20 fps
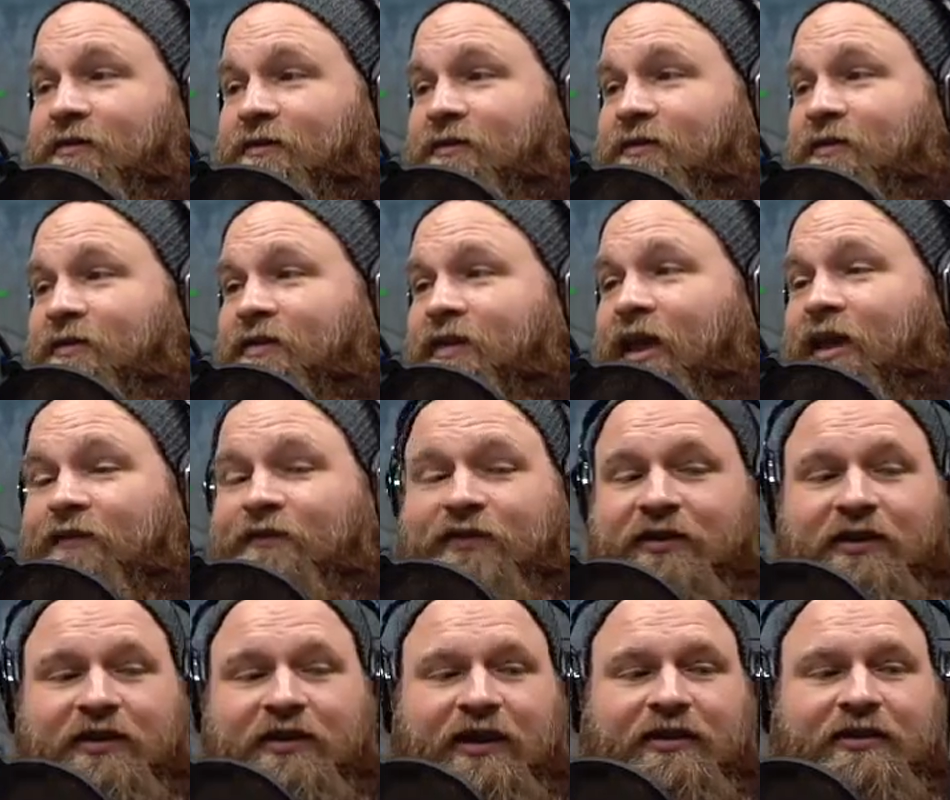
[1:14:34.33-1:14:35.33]
thankfully,
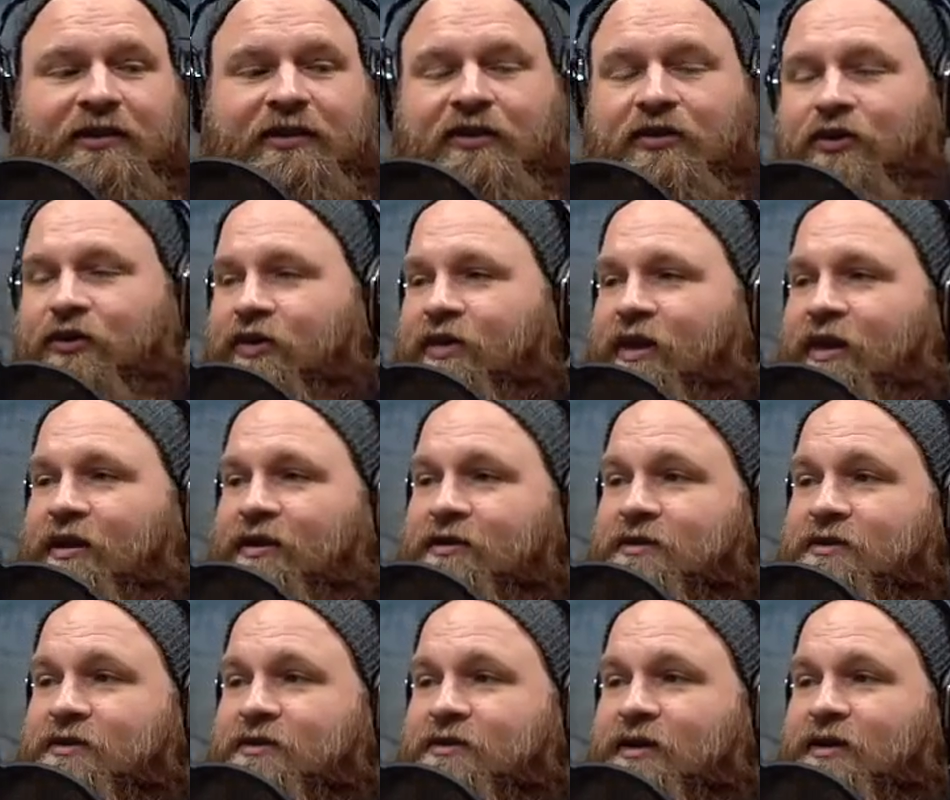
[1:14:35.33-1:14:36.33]
like, little
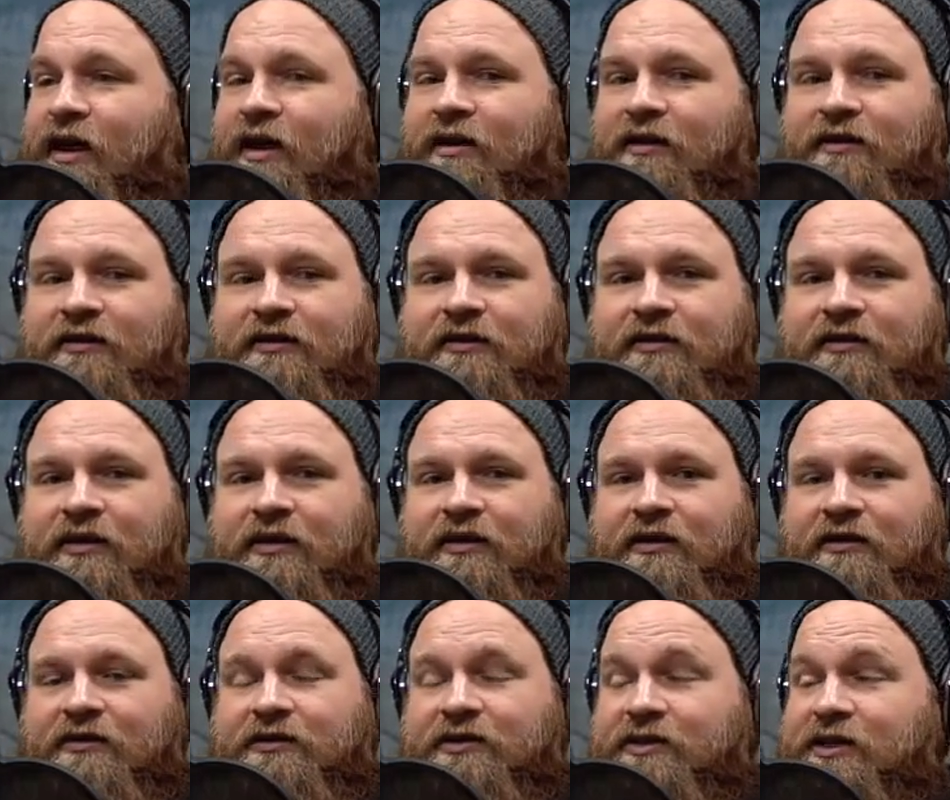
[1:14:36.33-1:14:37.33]
things. And
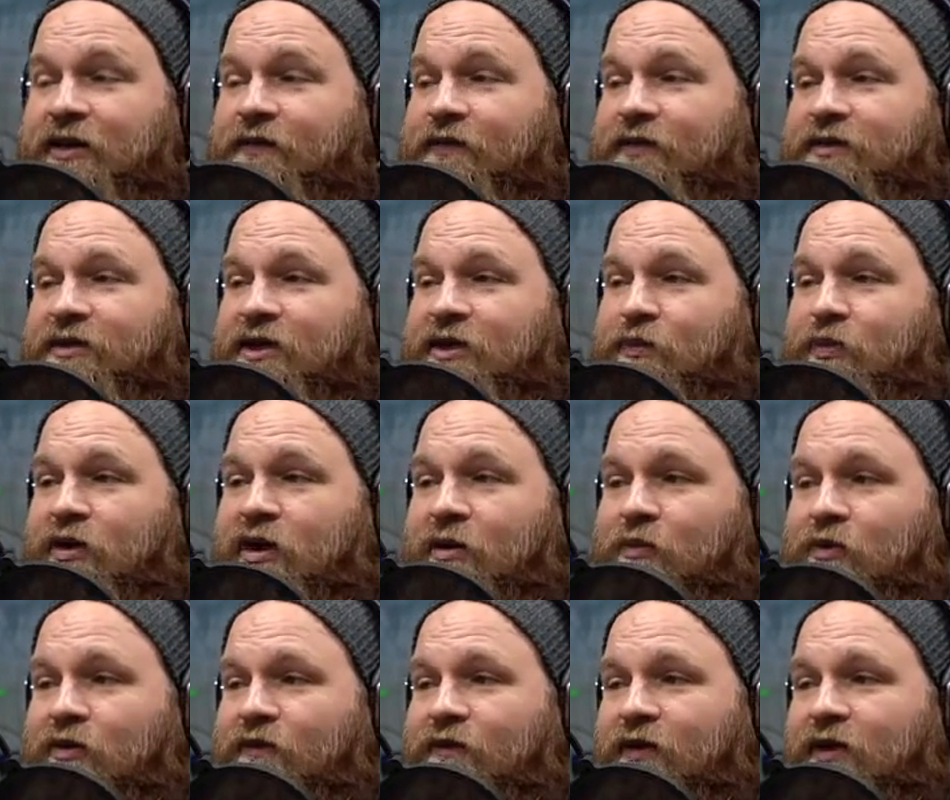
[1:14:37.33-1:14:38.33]
Steven's going to put out
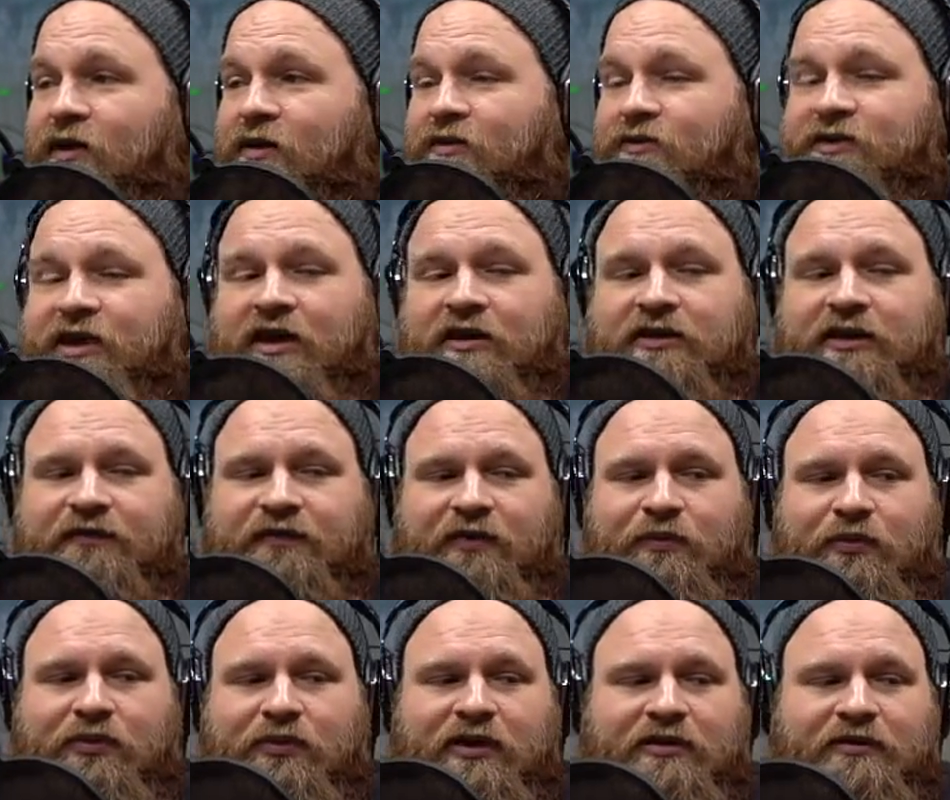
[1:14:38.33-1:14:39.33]
more videos. I'll definitely
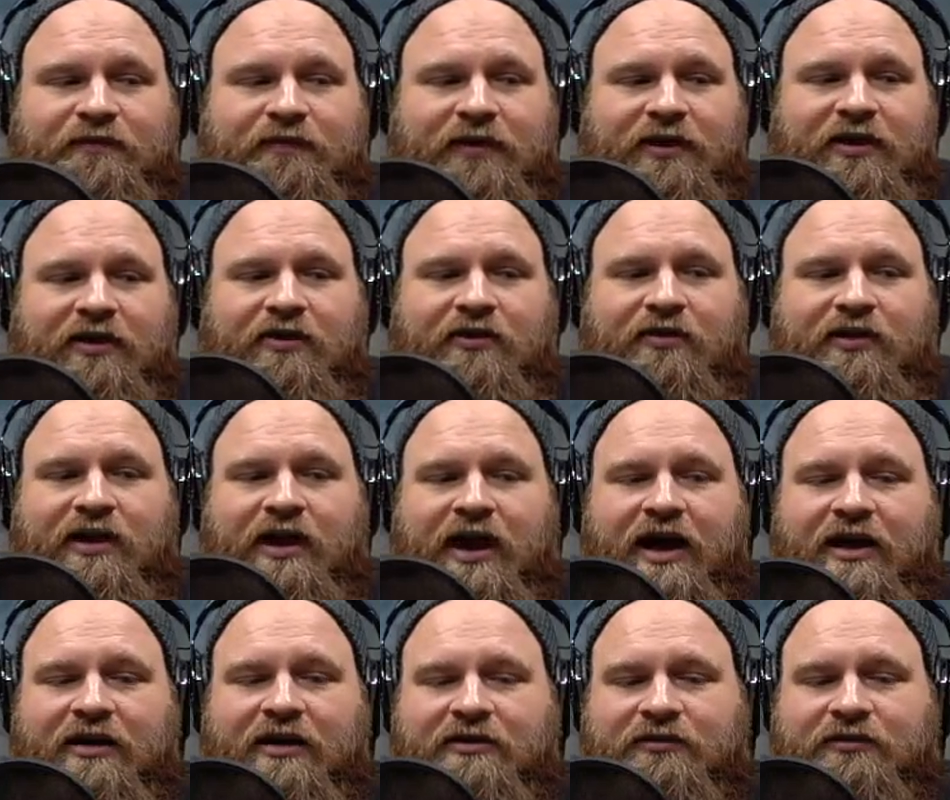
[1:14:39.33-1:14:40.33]
put out a video on
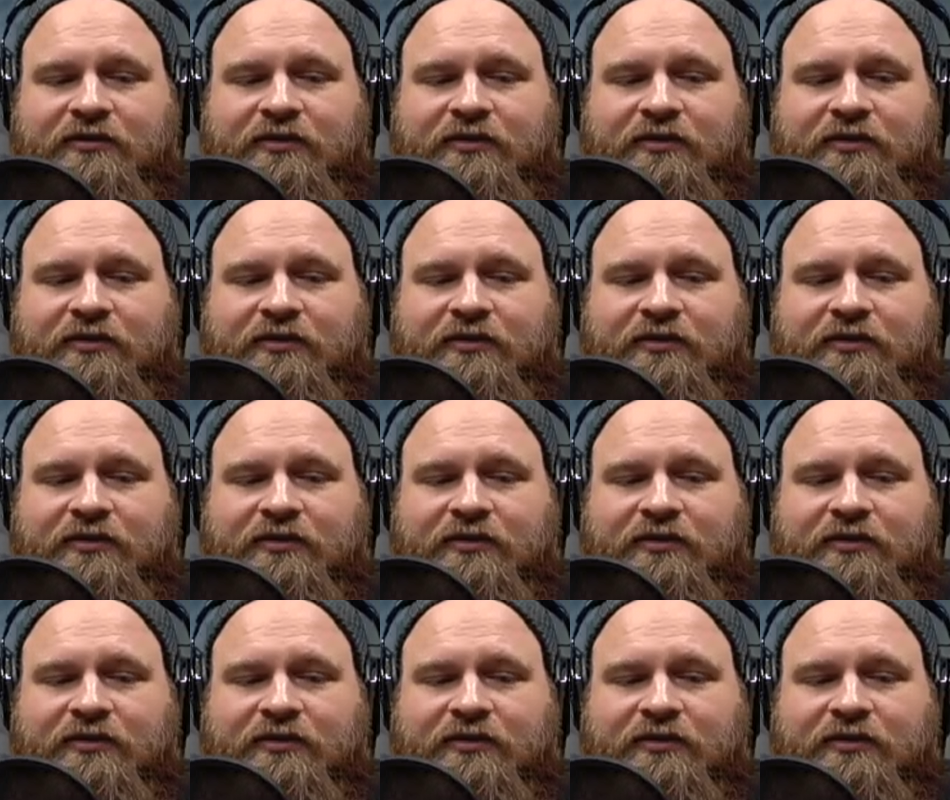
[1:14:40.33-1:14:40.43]
how to